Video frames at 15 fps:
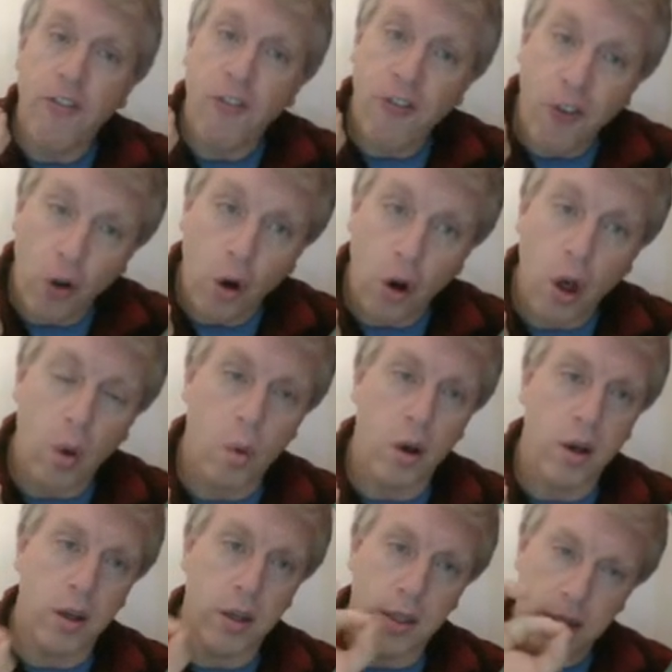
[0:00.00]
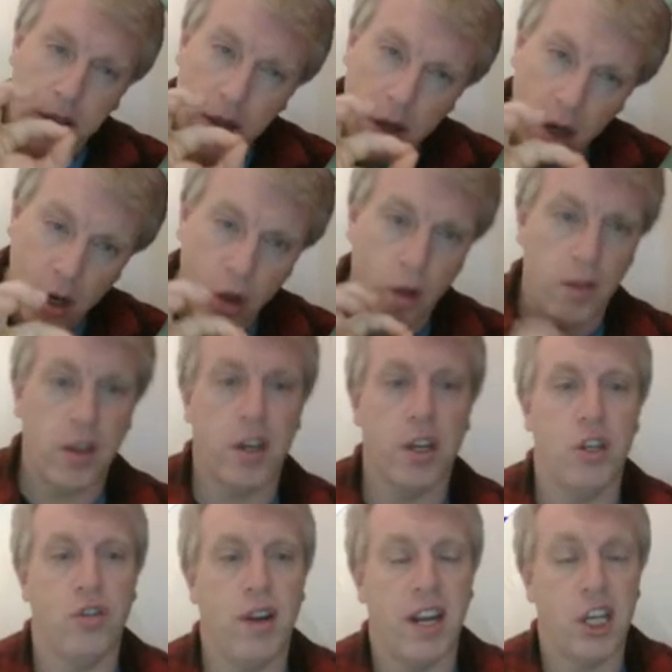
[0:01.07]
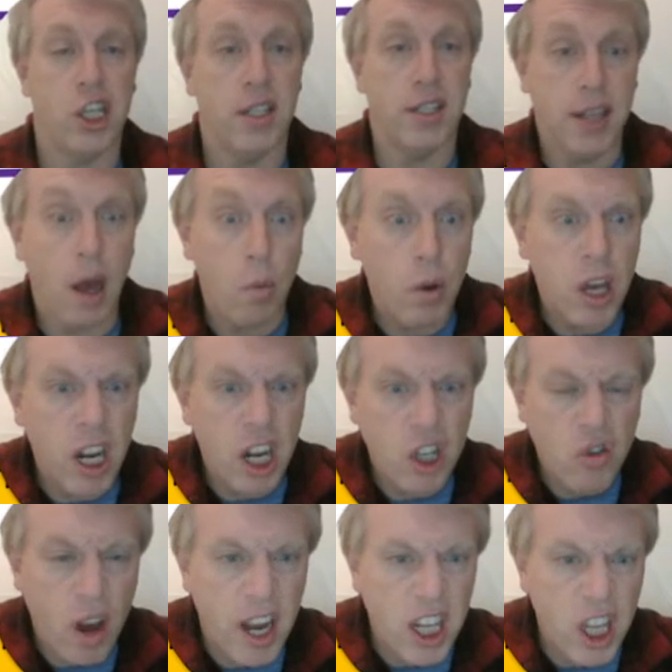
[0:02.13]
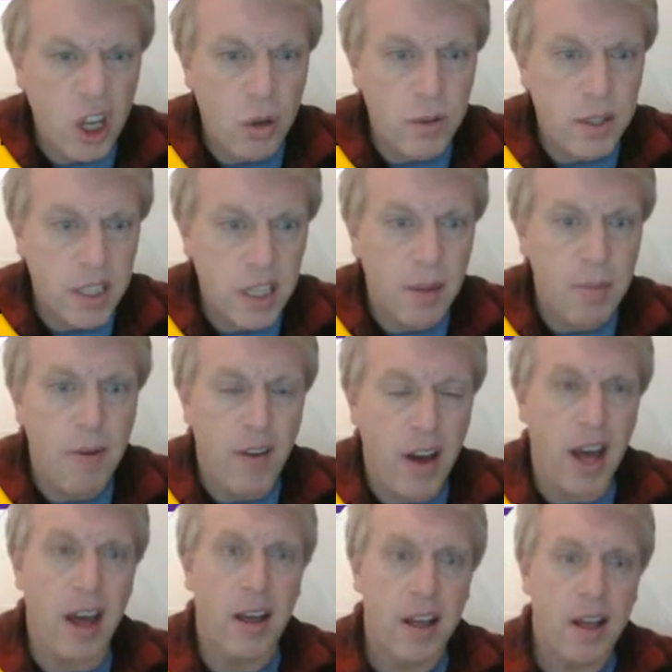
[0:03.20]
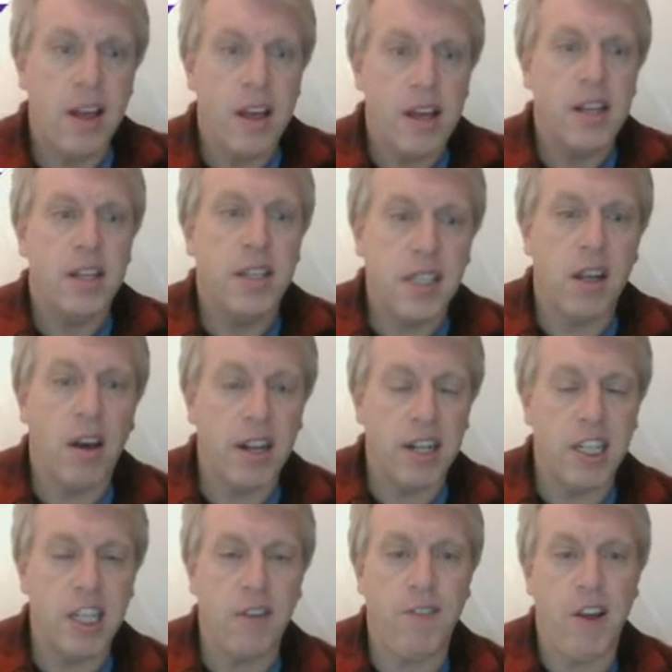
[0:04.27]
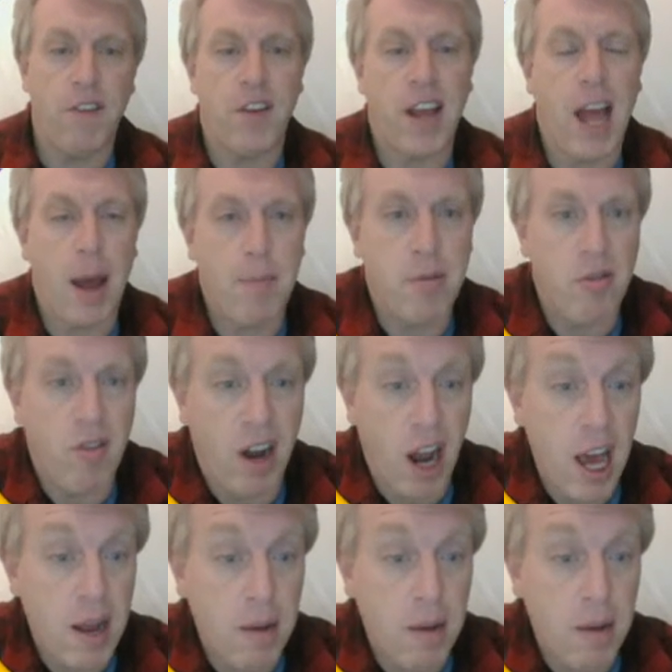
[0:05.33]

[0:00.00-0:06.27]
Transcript: full words, not the contractions. And we're going to try and use some of our scientific vocabulary, like